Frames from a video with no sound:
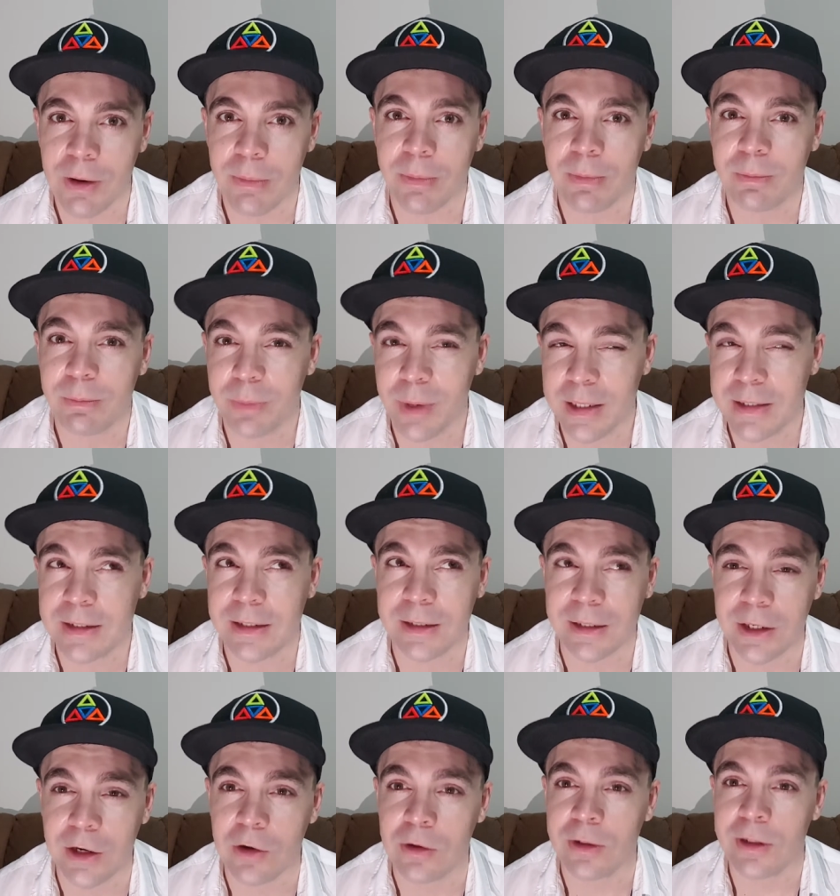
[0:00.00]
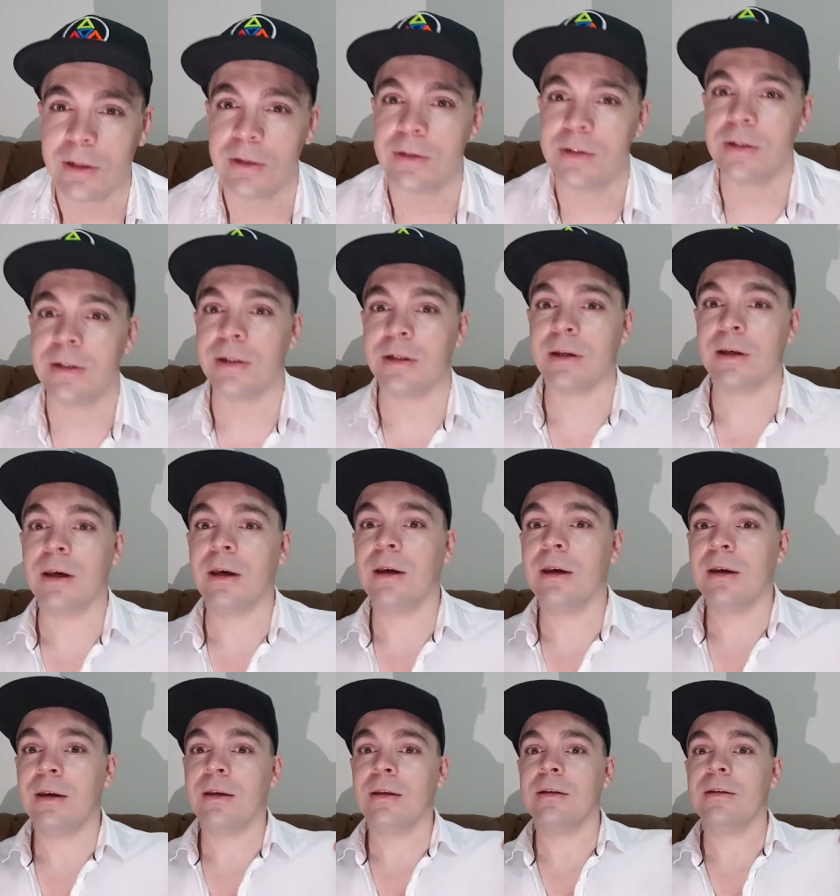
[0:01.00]
up basically only because look
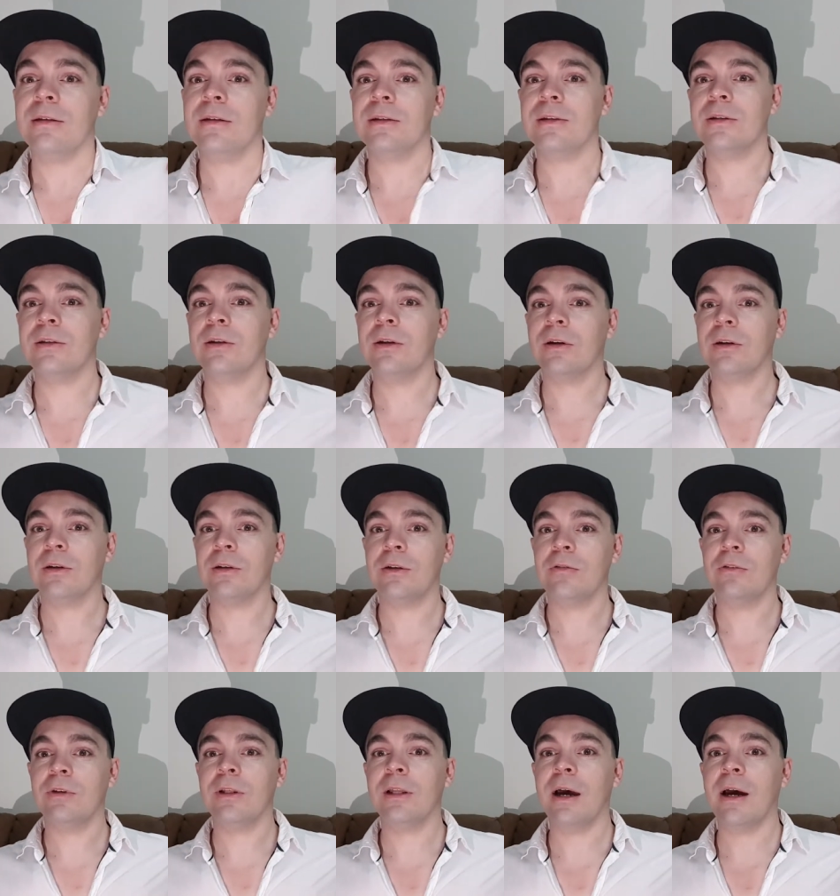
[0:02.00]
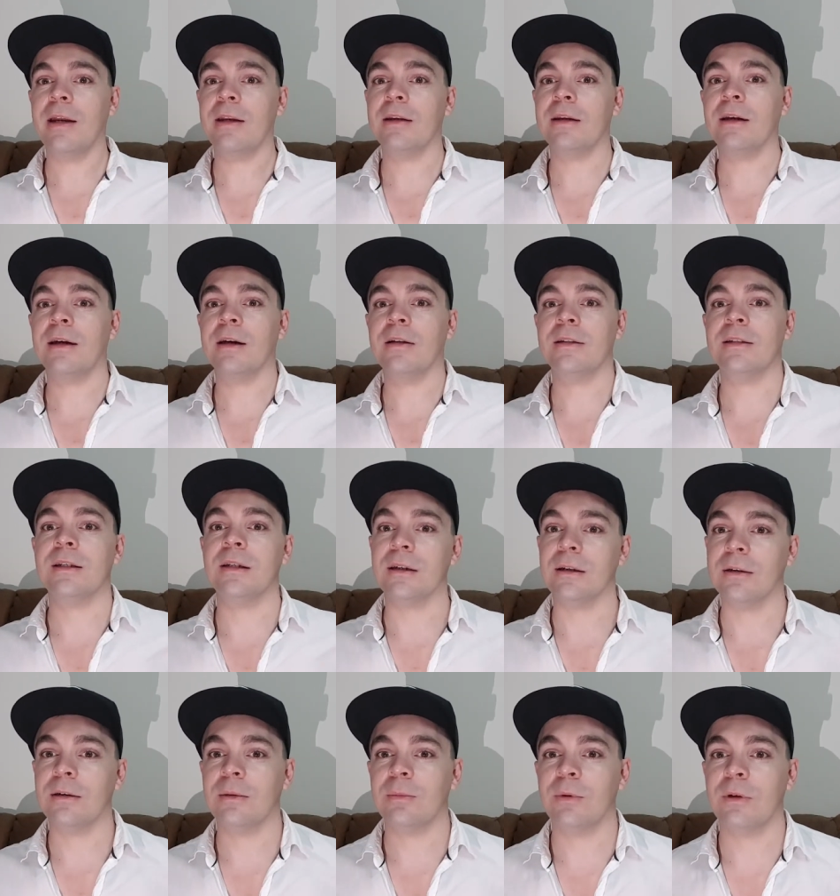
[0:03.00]
this is not UV light you can't see
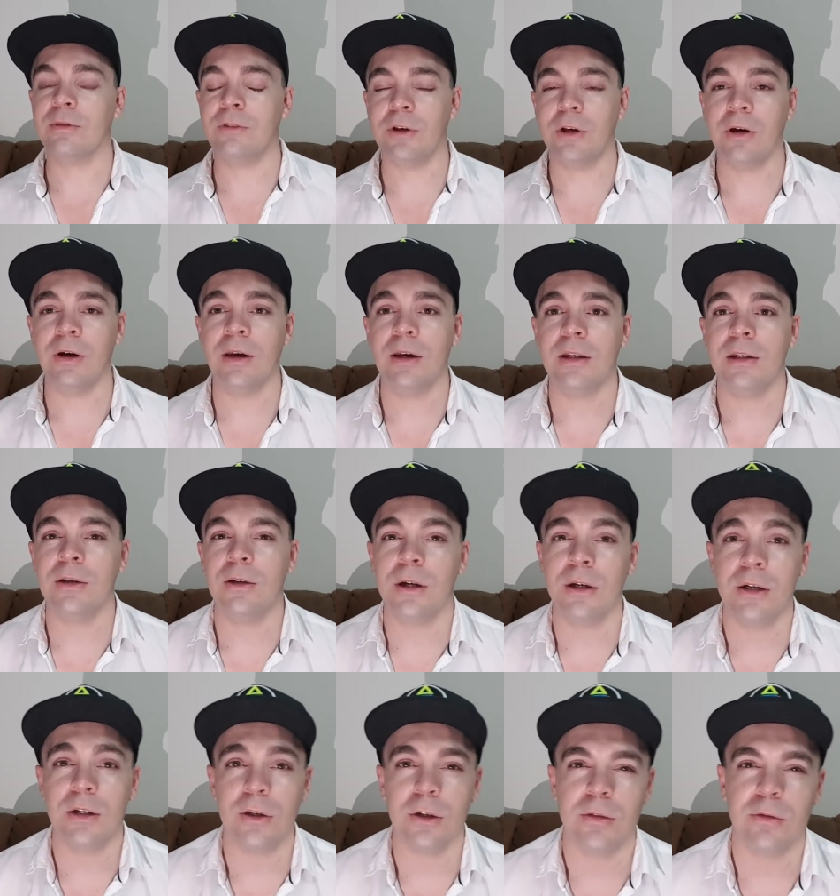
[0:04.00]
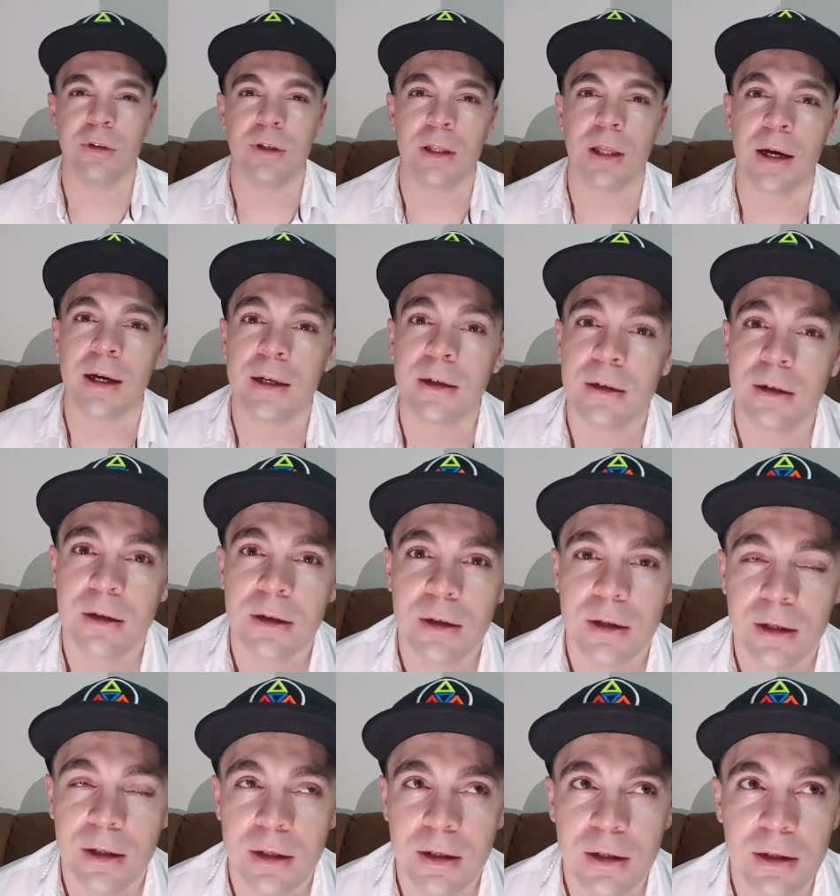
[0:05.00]
it but if you're going in, under UV light
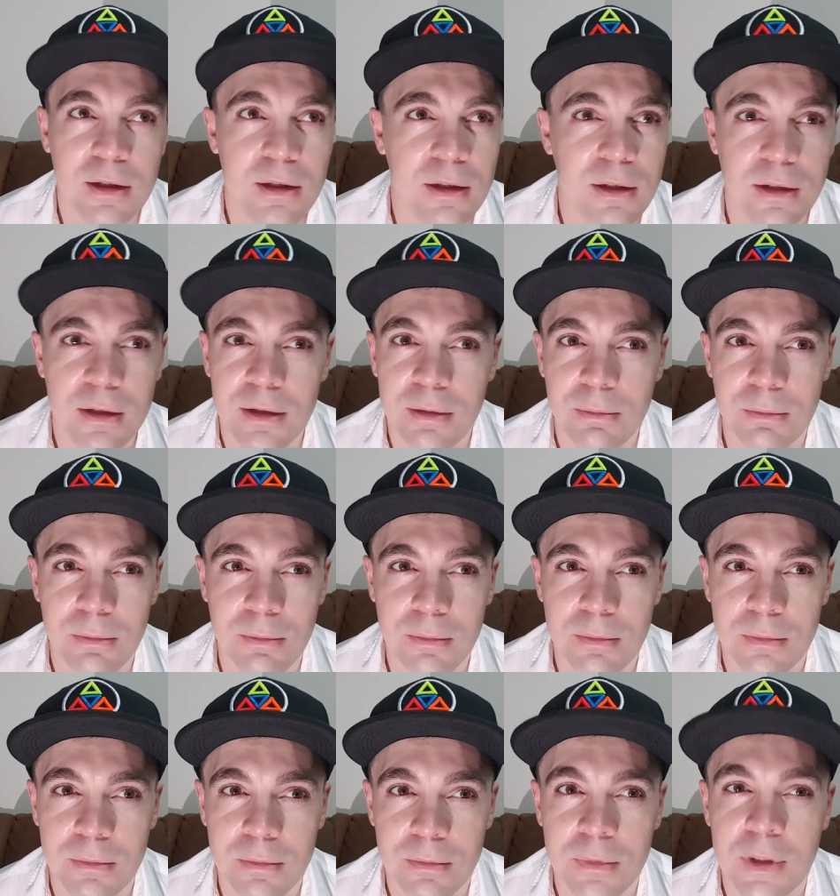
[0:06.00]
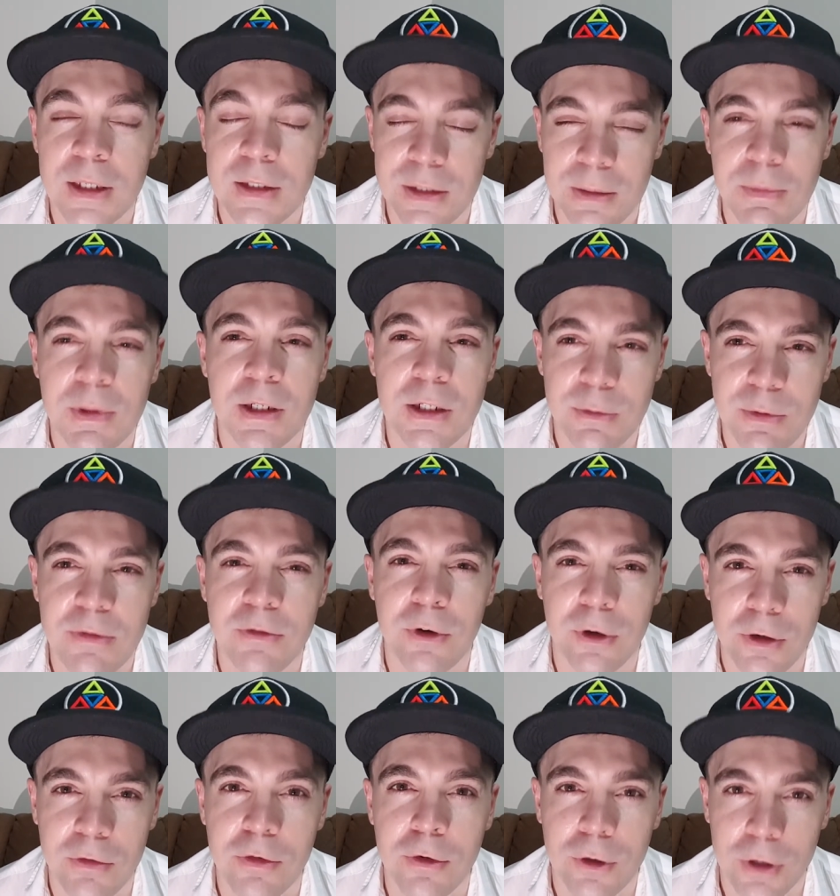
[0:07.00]
mm, it's something to be
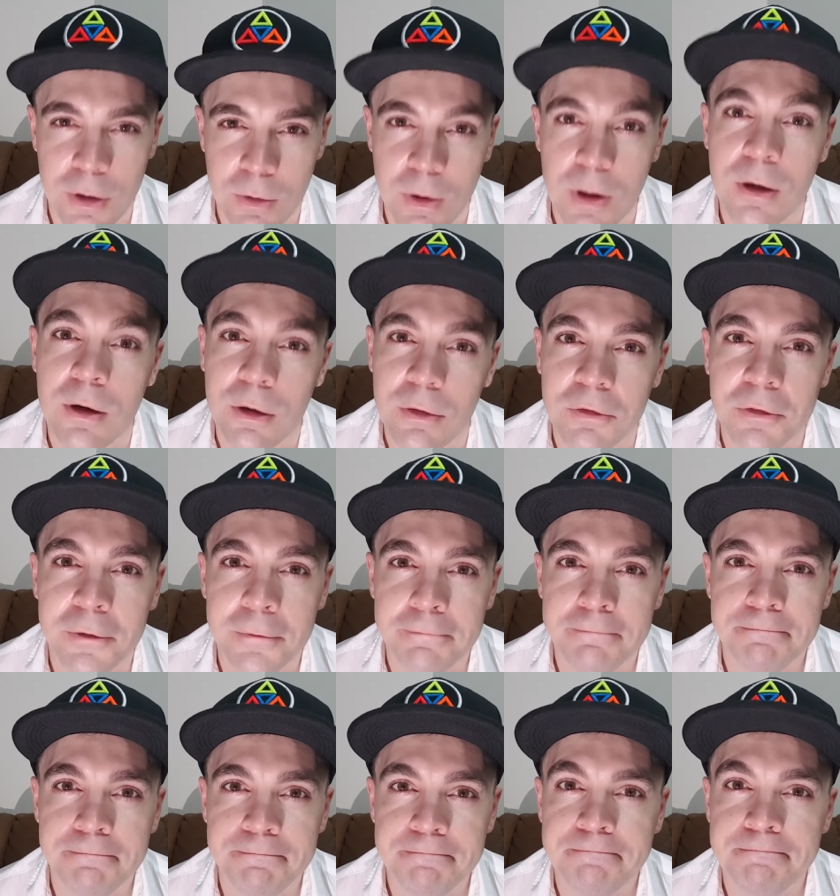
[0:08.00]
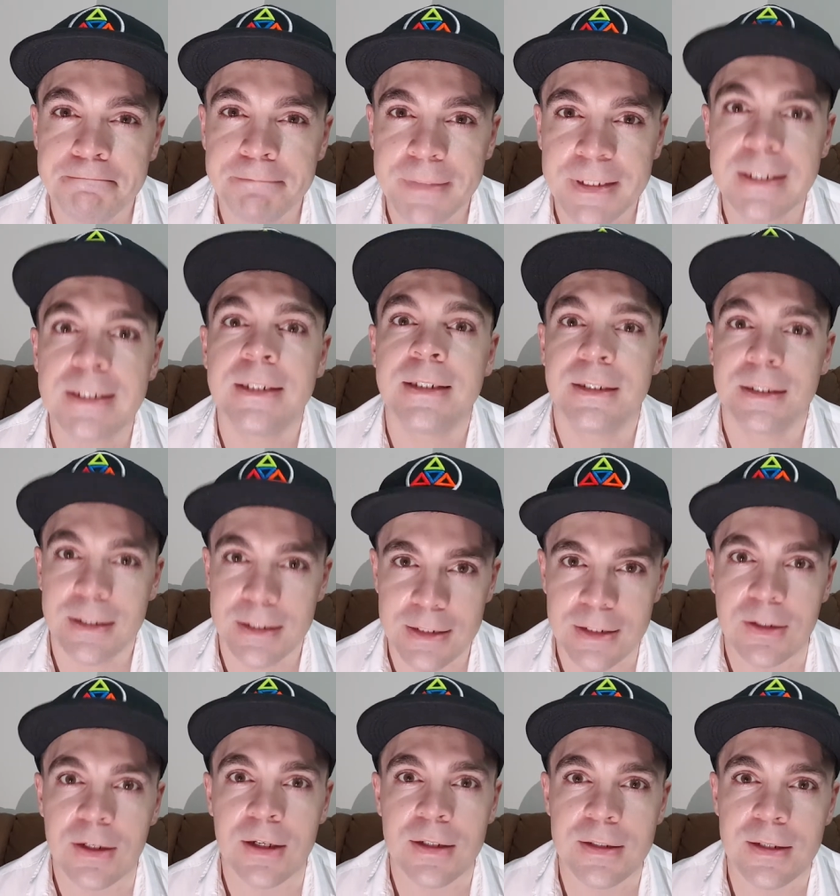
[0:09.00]
very very aware of
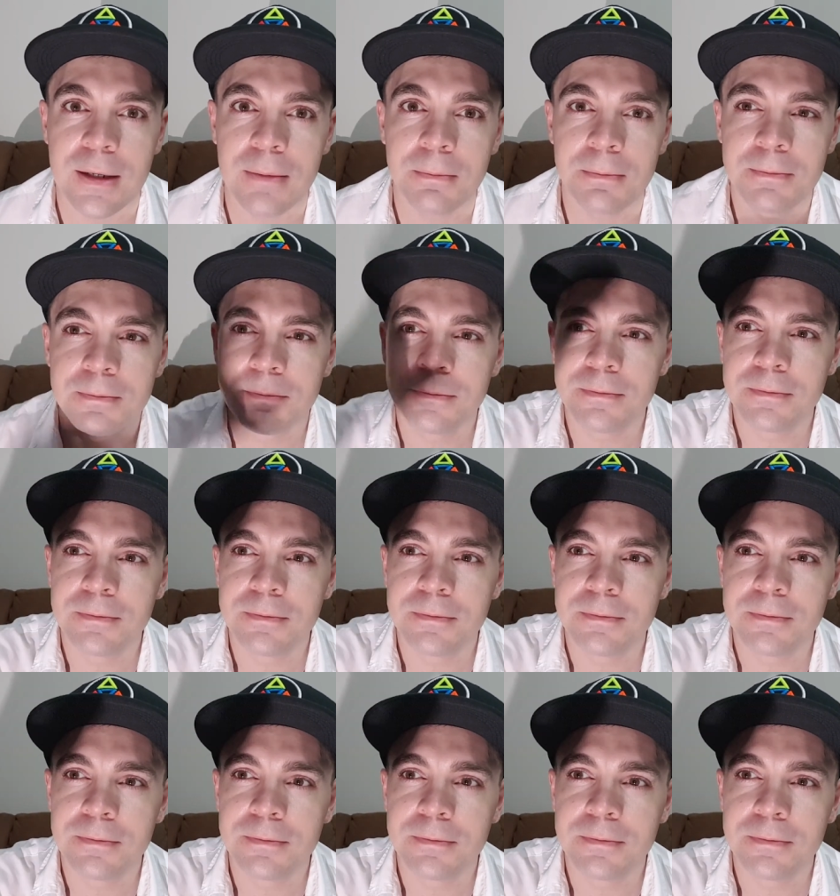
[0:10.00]
until next time